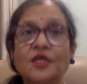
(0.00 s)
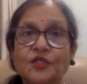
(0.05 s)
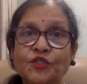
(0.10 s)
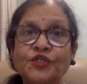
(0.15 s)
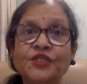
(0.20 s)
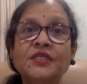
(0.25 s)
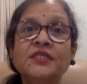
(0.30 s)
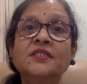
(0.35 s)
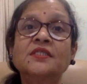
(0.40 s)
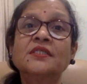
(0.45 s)

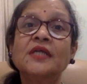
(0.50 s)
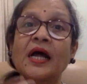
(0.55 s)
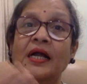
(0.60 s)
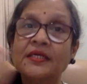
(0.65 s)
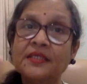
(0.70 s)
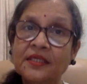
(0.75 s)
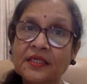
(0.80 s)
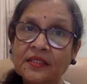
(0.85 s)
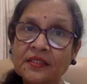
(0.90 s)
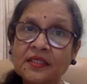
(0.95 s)
she
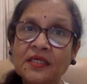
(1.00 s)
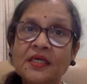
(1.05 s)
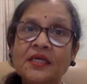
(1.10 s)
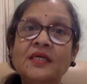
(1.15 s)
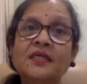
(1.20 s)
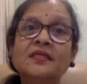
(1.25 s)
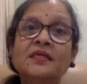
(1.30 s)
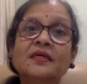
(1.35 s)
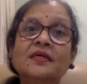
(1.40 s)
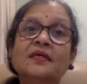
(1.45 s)
started
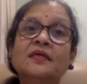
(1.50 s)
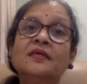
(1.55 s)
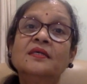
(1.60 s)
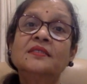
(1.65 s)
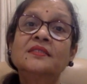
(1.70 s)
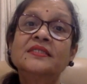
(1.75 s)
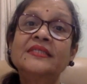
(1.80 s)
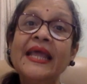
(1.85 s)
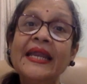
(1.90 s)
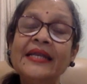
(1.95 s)
uh,
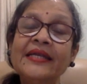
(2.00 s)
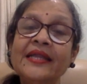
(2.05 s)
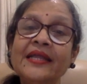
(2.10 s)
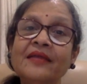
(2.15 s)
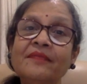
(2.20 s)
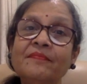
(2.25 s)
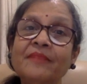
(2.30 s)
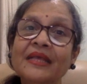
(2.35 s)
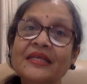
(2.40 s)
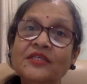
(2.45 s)

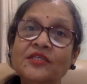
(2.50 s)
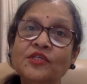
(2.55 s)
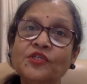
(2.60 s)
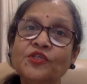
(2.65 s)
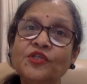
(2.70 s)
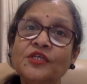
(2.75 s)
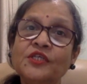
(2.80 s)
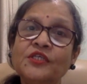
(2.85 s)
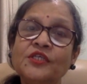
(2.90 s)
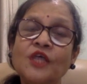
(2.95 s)
sending
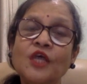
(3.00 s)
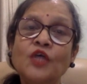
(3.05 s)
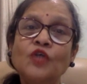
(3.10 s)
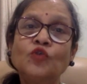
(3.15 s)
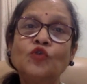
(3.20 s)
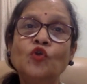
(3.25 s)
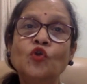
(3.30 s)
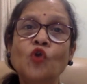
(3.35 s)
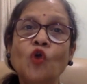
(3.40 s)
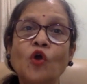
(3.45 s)
messages
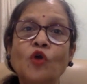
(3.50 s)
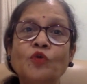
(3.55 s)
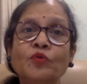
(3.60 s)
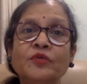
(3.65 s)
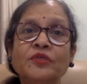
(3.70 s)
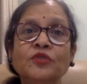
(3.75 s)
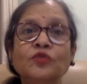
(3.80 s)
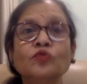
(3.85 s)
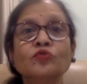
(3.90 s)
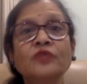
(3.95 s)
to Lord
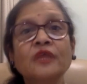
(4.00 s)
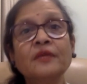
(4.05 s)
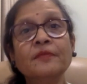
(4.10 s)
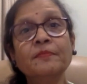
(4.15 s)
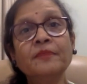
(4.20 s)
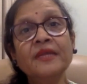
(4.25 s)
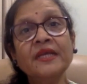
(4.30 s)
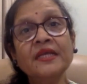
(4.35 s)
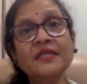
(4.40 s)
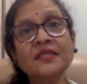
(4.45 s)
Vishnu that,
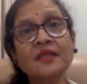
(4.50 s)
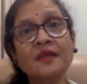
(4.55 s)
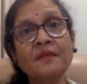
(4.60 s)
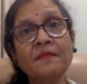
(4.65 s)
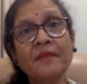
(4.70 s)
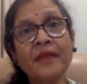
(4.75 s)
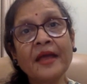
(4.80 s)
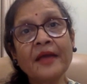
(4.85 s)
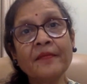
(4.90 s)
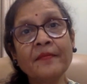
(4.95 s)
Please come
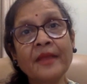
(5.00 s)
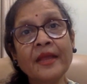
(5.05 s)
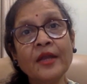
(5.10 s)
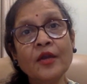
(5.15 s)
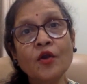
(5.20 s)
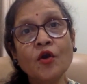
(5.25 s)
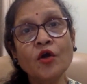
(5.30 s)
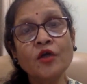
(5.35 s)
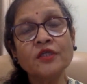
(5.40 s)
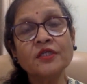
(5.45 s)
back, my
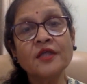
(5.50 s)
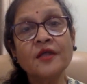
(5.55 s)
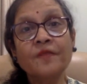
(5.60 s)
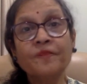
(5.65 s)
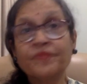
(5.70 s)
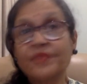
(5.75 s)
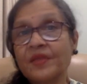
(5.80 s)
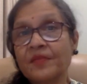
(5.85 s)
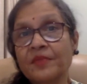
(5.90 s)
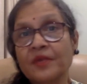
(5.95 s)
lord.
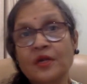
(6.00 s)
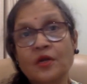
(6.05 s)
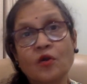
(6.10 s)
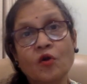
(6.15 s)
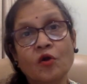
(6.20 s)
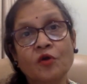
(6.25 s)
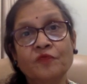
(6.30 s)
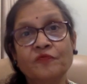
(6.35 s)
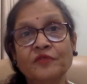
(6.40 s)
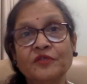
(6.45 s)
But
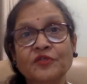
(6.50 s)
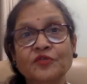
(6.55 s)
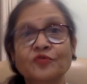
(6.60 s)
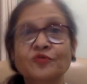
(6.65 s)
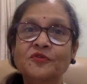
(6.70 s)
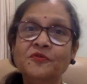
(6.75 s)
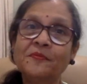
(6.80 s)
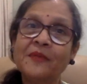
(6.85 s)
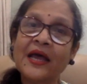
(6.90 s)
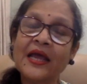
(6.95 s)
Lord Vishnu
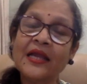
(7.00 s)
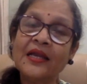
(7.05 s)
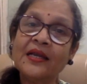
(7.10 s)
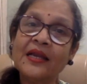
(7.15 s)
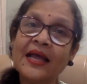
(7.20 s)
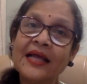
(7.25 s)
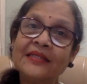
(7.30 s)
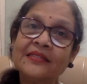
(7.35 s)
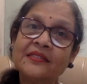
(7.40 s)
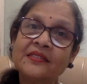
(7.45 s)
smiled
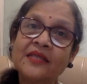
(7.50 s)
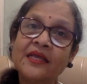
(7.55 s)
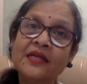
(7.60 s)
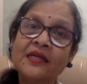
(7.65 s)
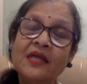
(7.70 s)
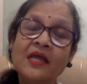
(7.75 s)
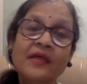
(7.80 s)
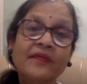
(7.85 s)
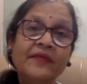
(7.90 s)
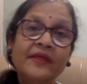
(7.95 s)
and said,
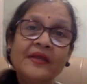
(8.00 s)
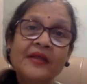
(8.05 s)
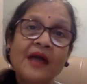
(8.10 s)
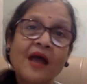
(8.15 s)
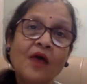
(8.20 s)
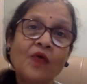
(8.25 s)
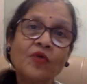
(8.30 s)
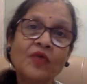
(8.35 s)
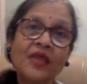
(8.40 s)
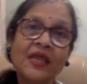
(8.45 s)
That
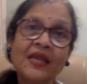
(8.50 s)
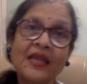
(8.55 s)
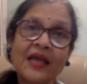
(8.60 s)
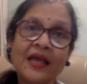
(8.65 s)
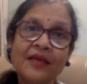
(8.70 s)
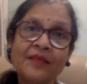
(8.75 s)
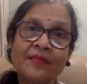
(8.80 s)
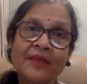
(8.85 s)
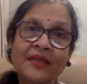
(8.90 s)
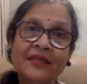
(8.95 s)
how can
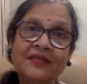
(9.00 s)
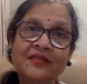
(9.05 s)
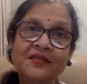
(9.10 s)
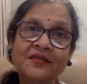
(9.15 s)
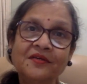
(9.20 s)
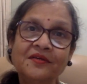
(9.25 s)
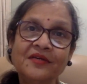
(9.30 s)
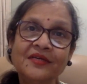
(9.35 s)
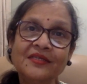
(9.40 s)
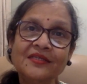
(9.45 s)
I, my
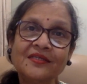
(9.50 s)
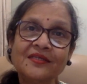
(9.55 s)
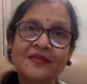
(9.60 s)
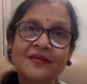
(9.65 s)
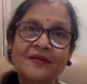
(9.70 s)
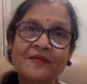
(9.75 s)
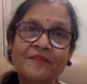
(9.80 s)
dearest?